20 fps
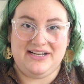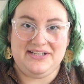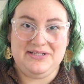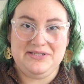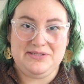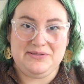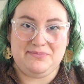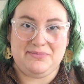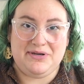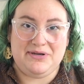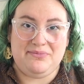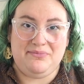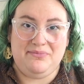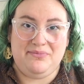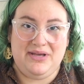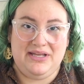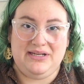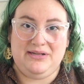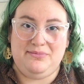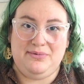us, but
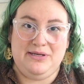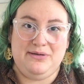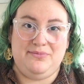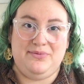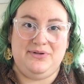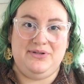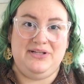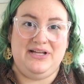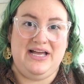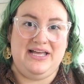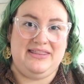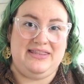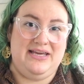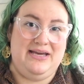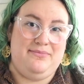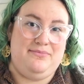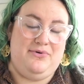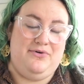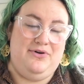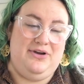many people at
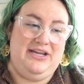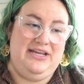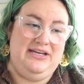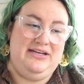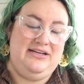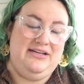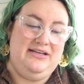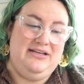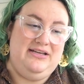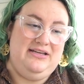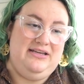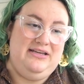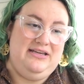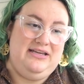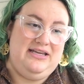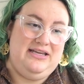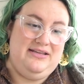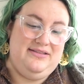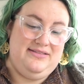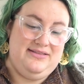that point
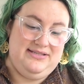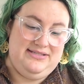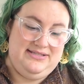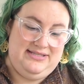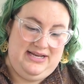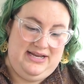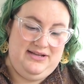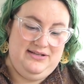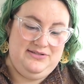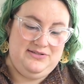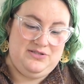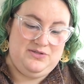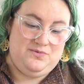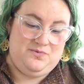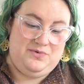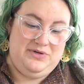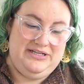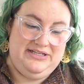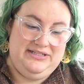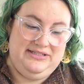in the States
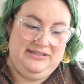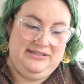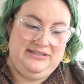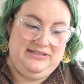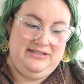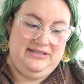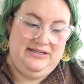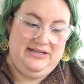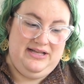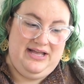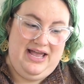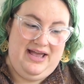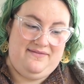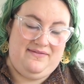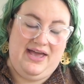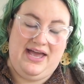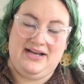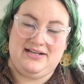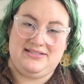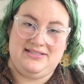will
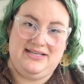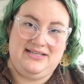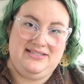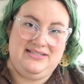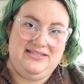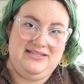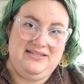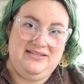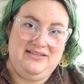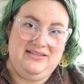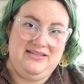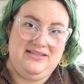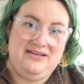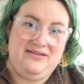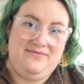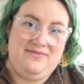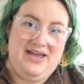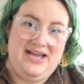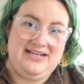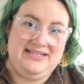have access to
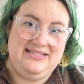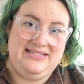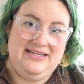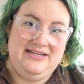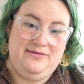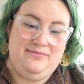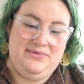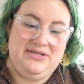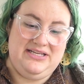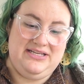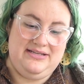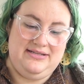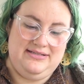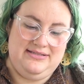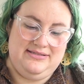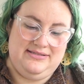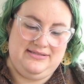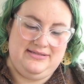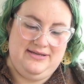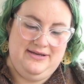the vaccine,
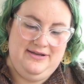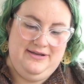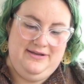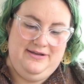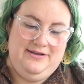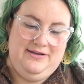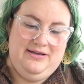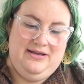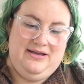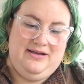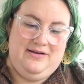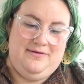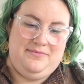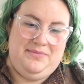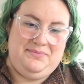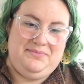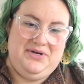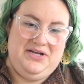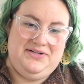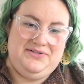because
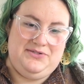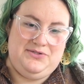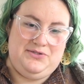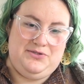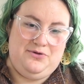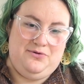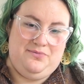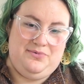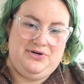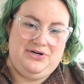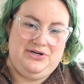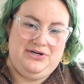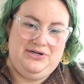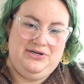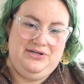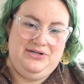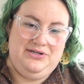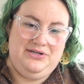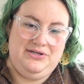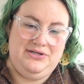I'm not
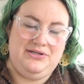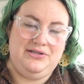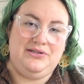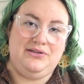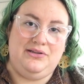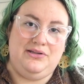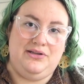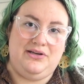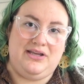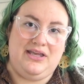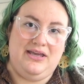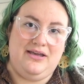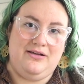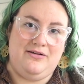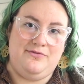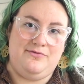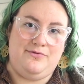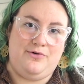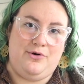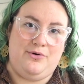super
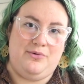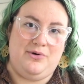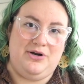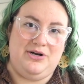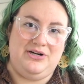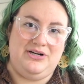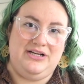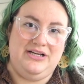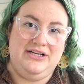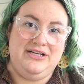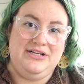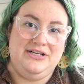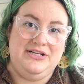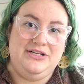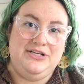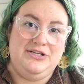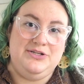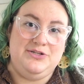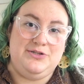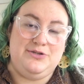looking forward
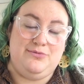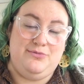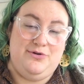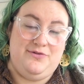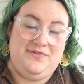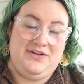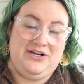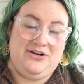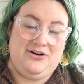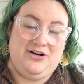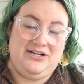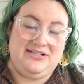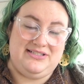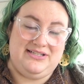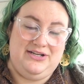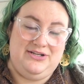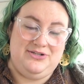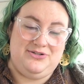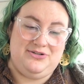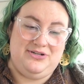to moving
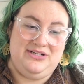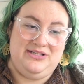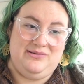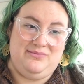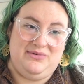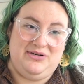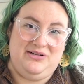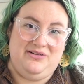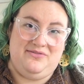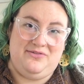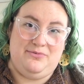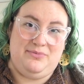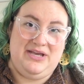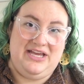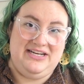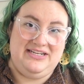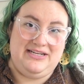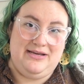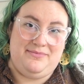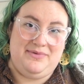cross-country in the middle of a
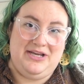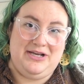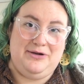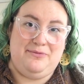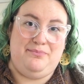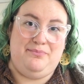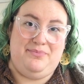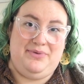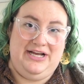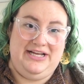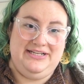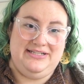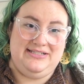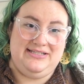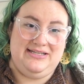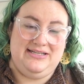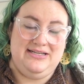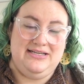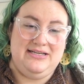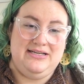pandemic.
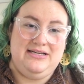But